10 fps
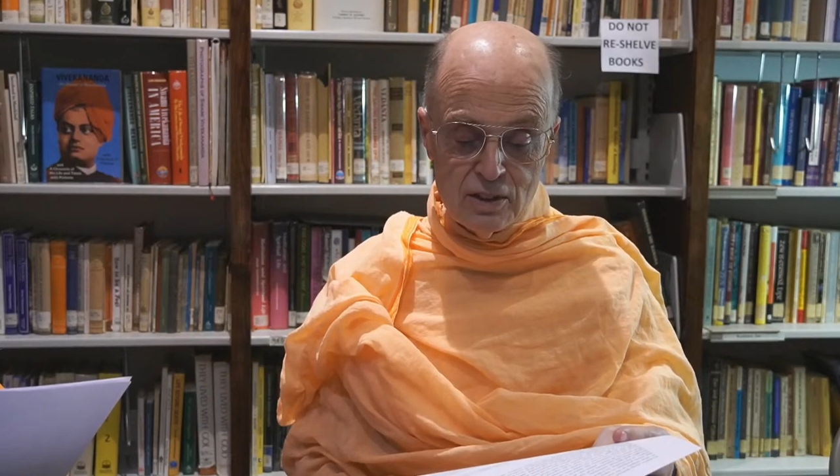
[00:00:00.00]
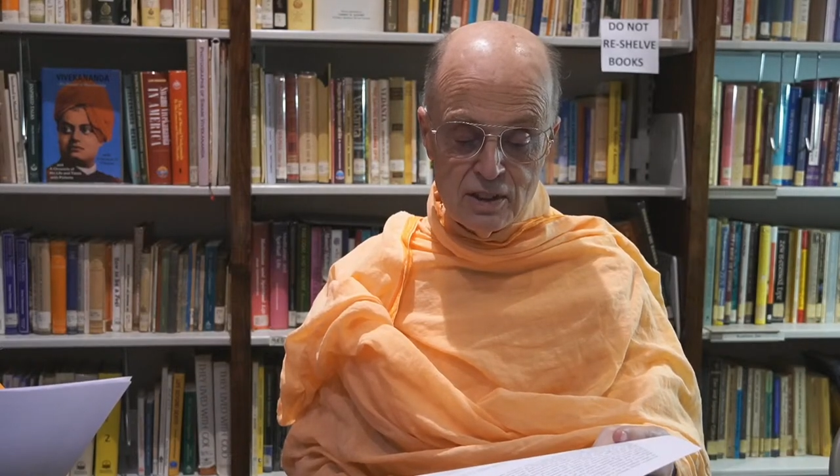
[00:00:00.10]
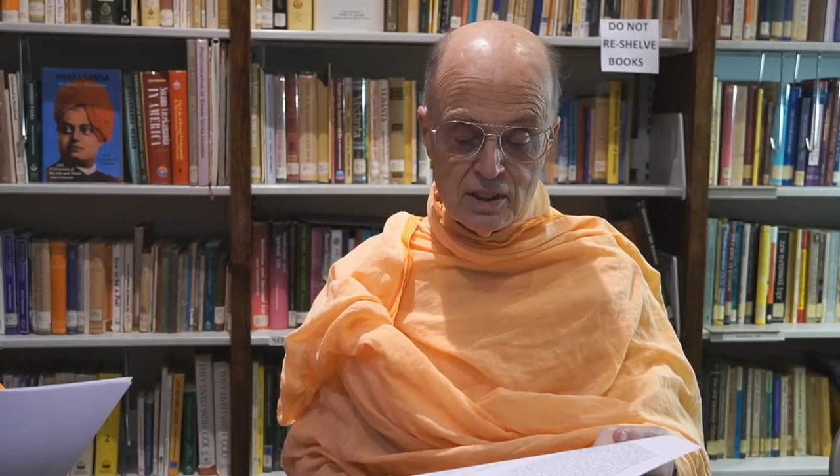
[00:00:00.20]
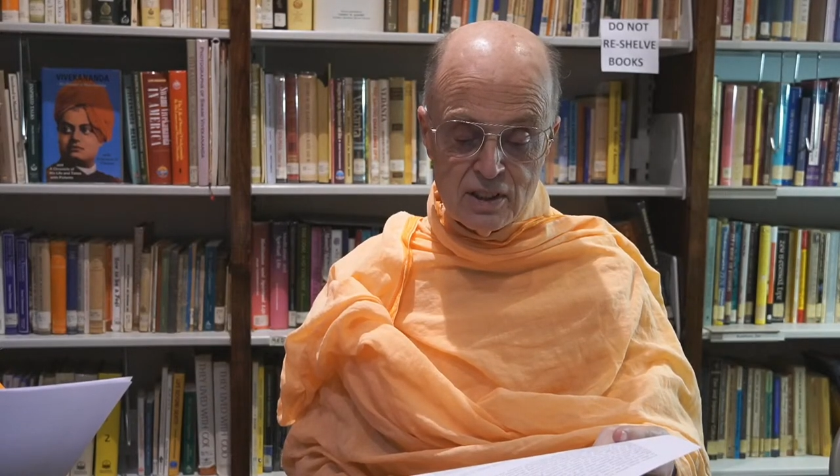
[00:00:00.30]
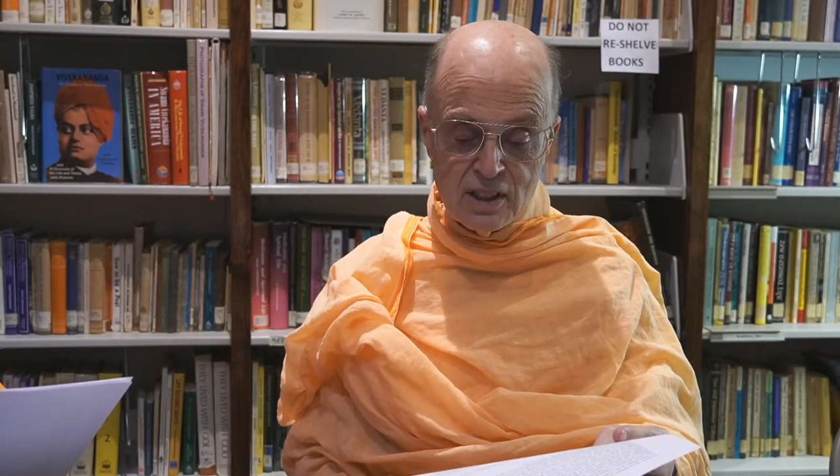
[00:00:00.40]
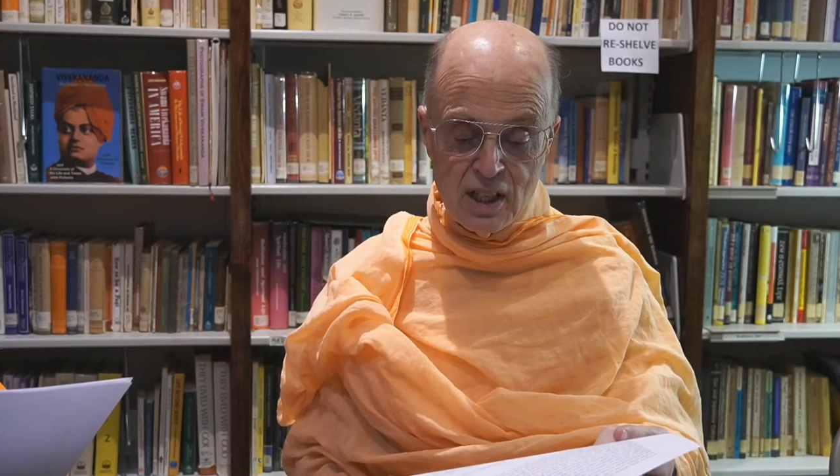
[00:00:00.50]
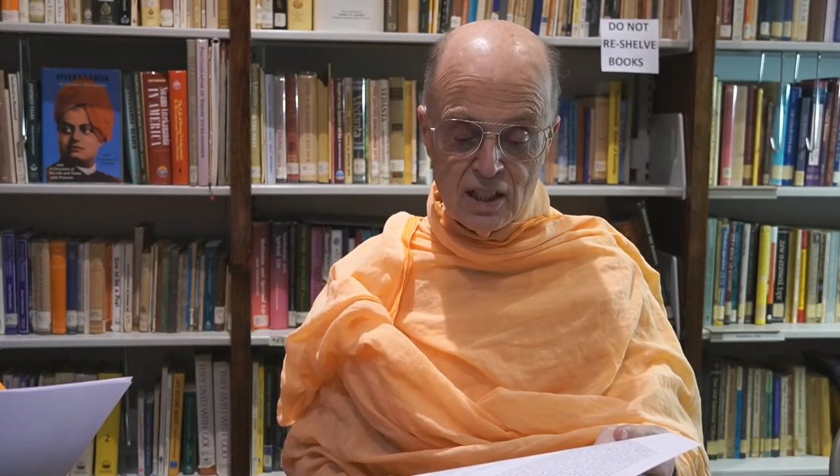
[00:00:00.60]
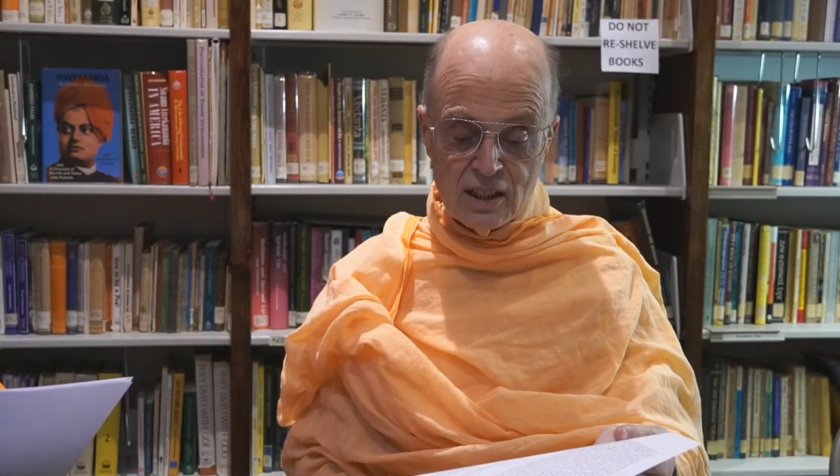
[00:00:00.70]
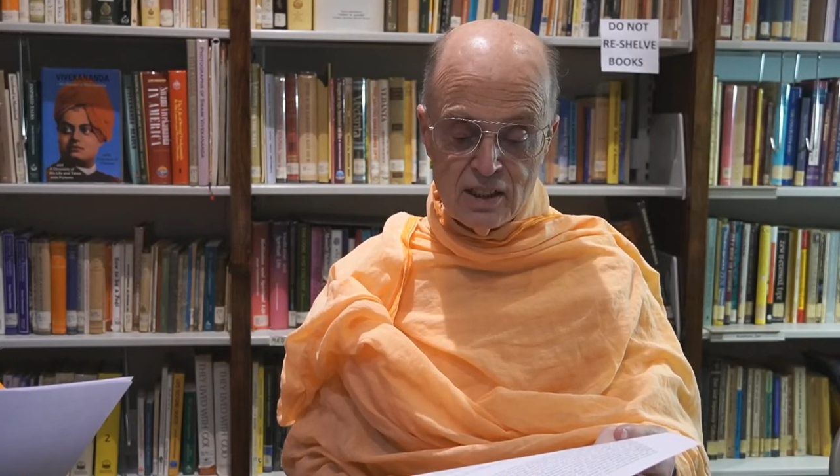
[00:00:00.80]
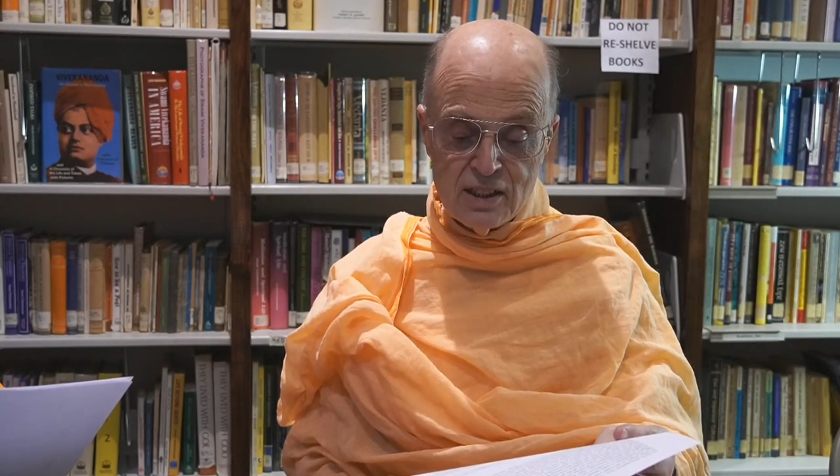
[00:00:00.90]
does
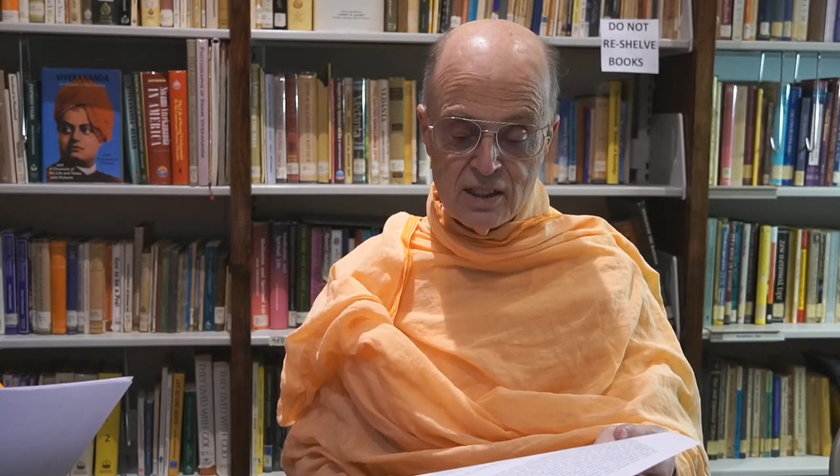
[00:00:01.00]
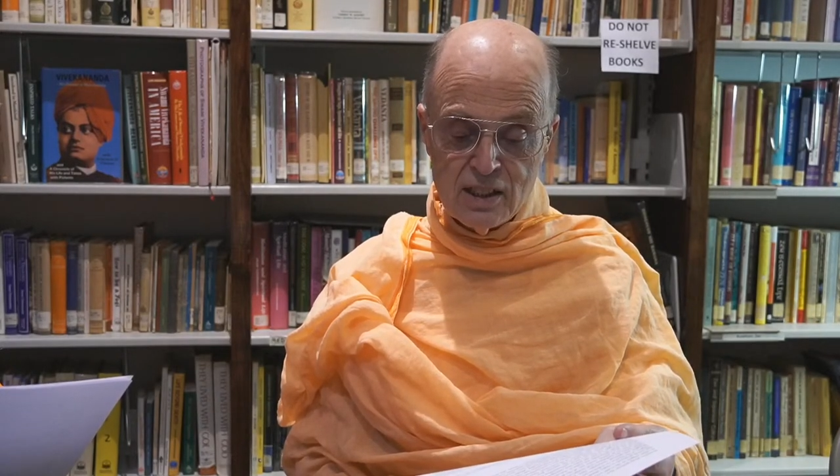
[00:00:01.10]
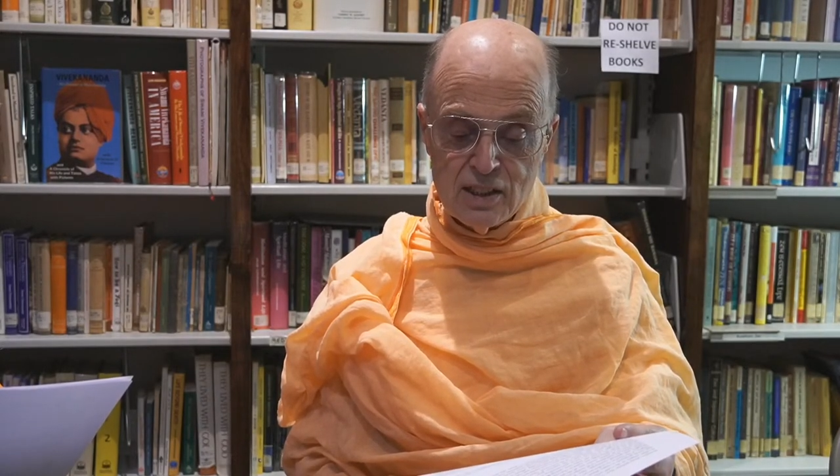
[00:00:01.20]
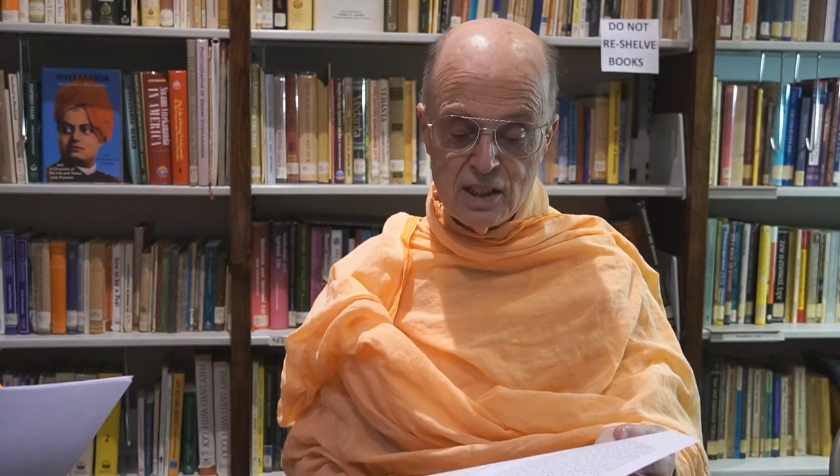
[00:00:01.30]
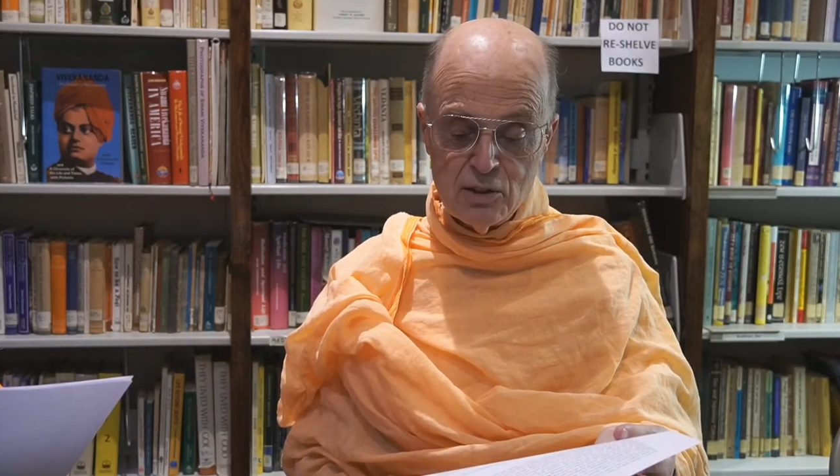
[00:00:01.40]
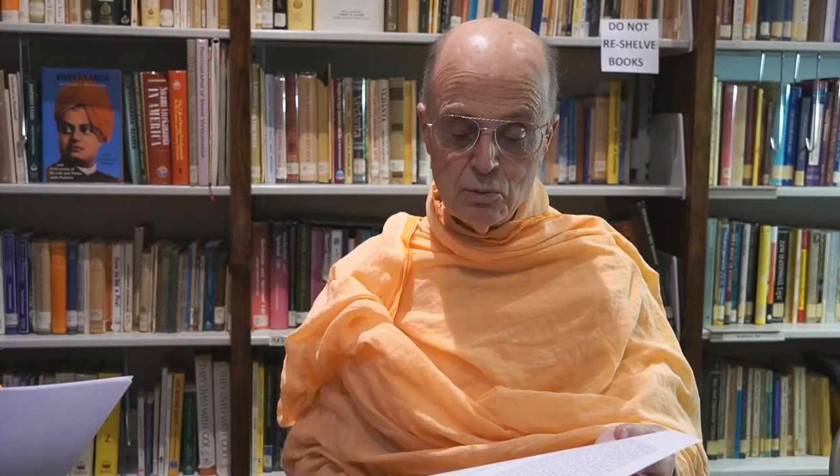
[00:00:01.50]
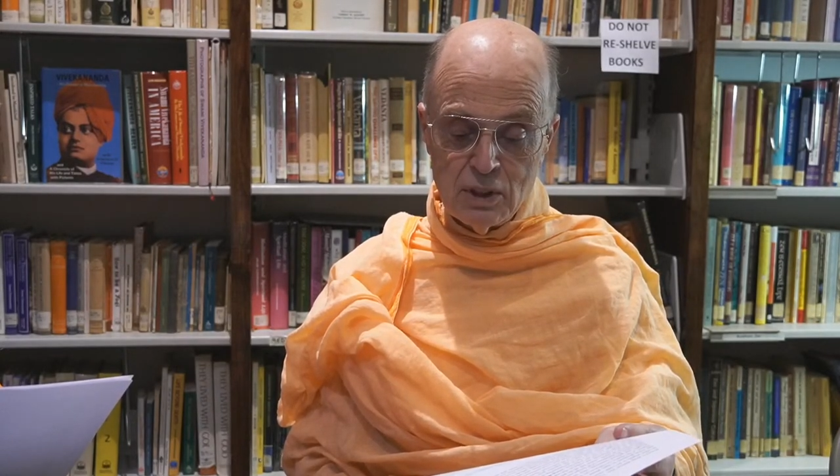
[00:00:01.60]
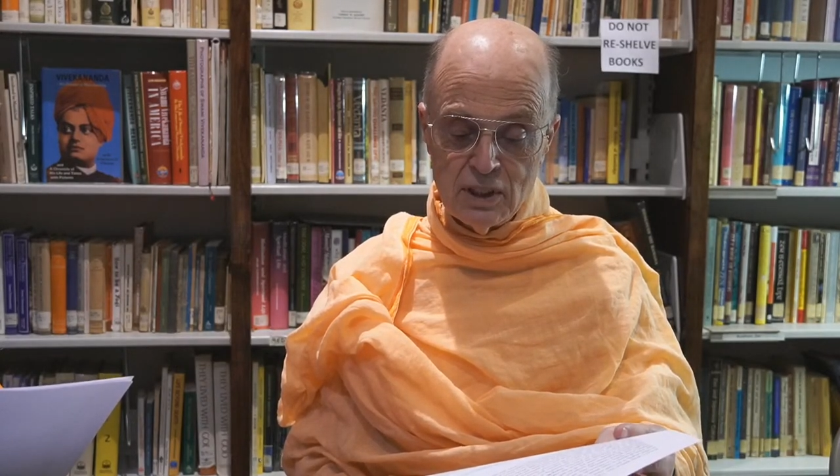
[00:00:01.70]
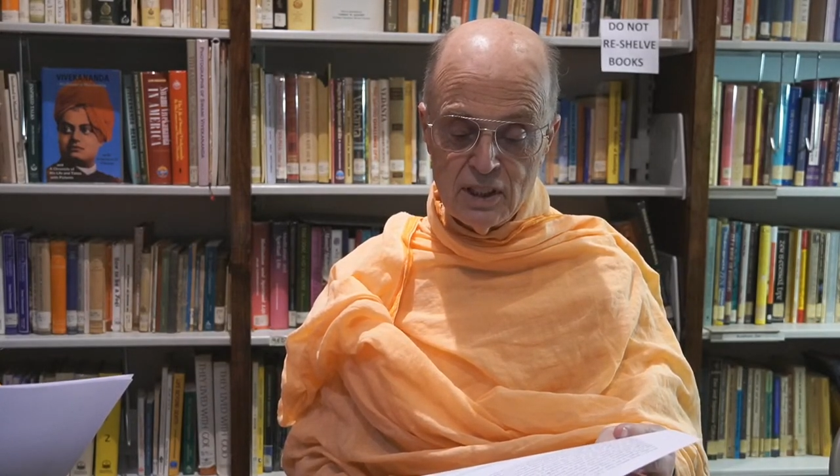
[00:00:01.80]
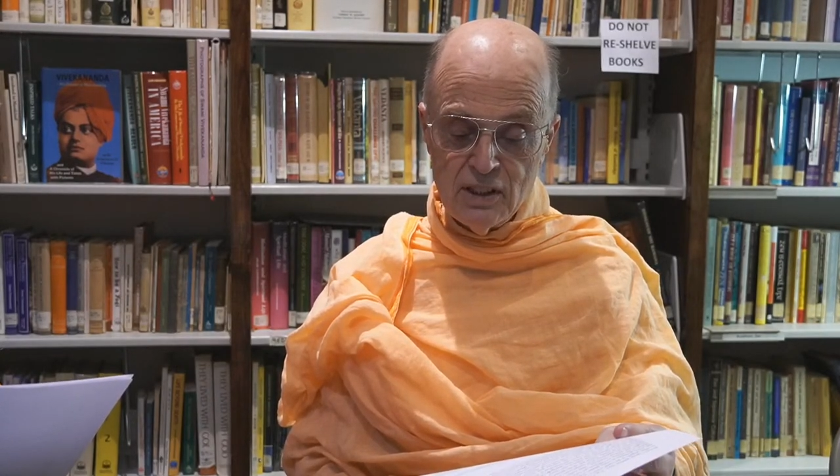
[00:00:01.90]
not consist in
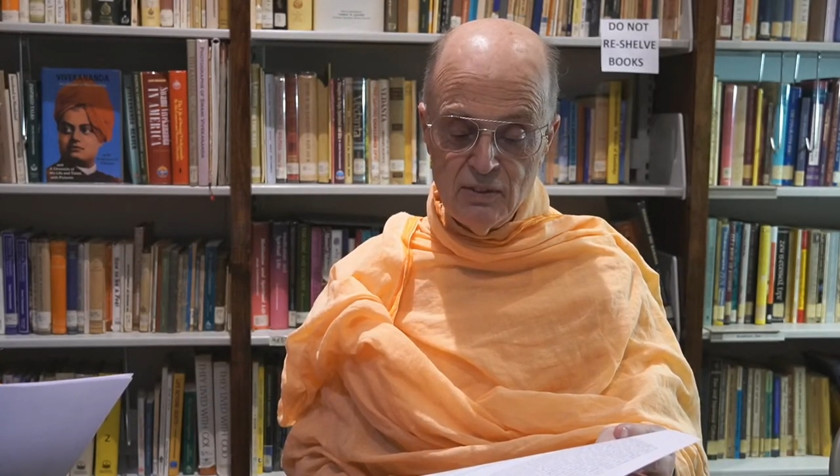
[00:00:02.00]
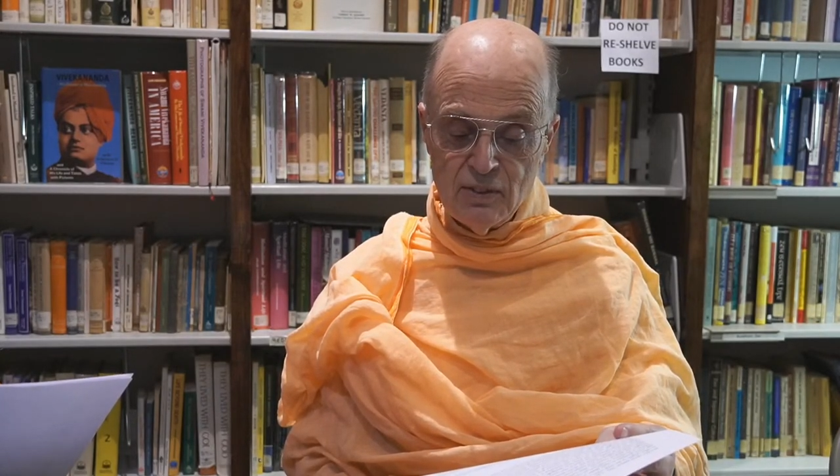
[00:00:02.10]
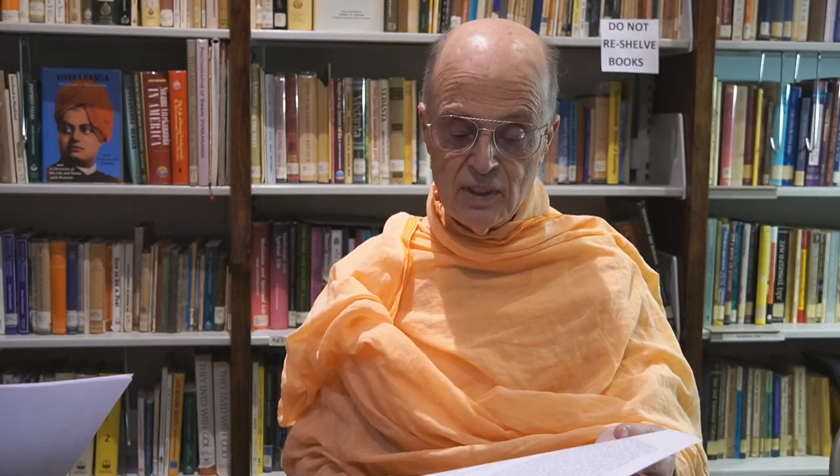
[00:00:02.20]
belief